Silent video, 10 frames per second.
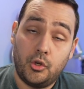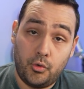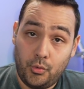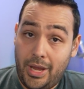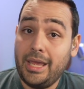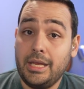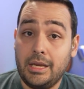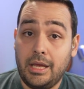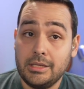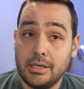creating
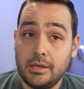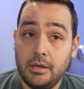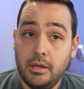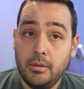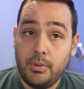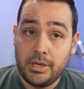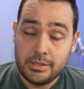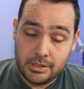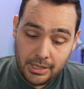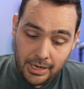an ASIC
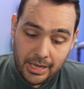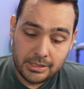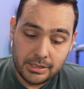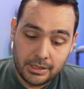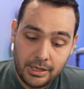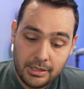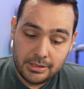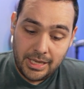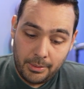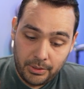because an ASIC is
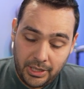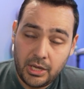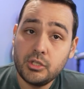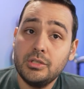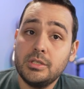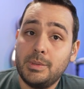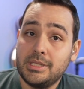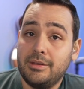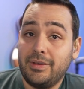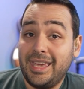the
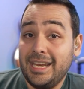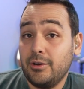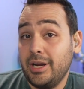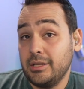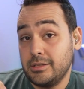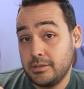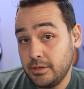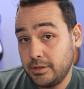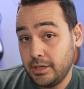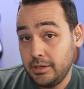application-specific integrated
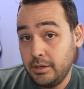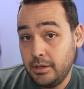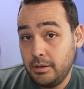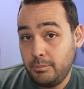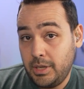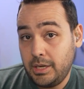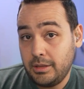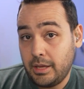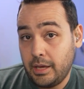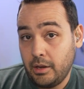circuit,
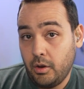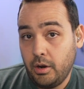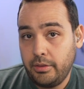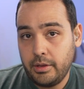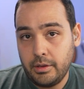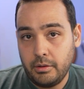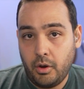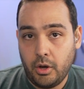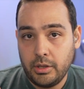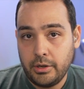meaning that all the
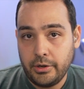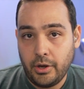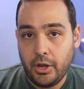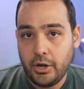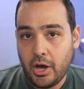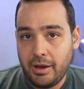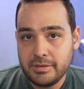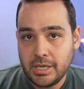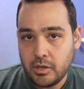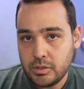on, on and
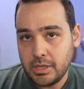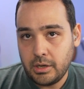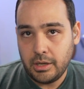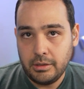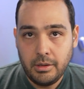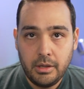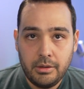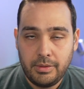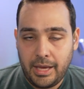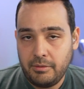offs that you set on
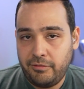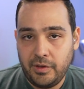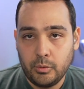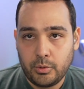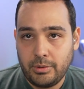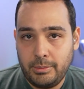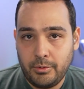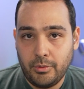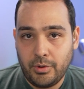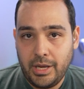that field
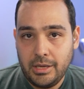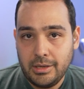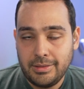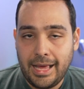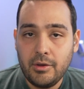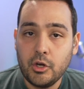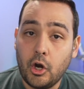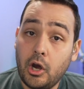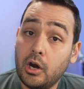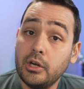programmable array, now you're
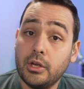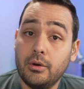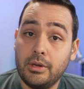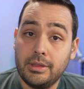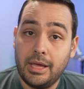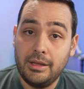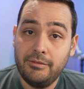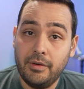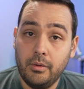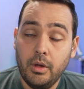hard coding that
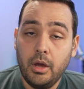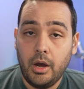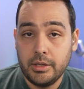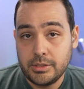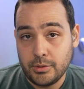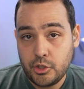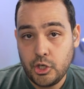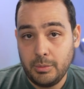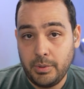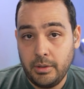info onto a
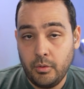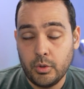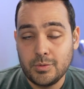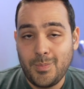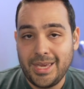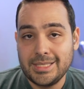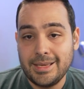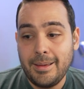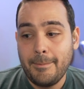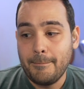chip, which makes
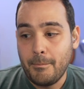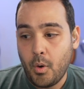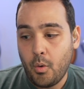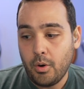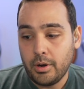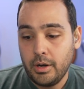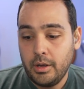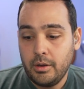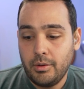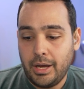it more
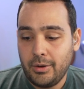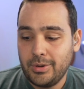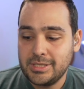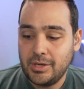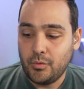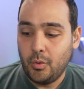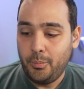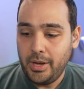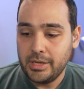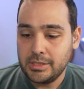I don't want to say
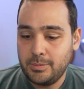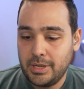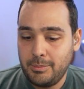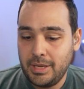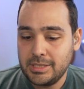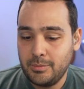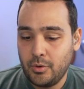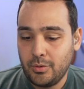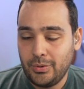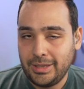robust, but it makes it
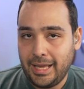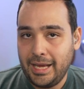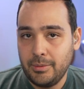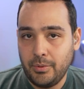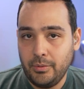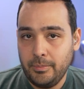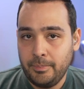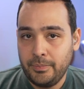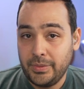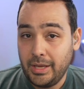more reliable.
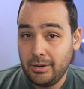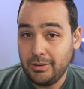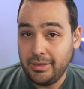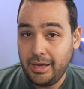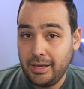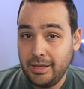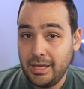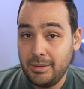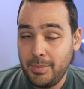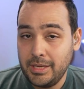Not only that,
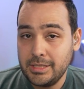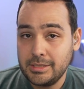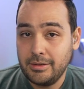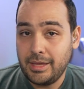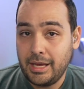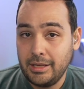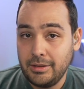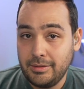it makes it so that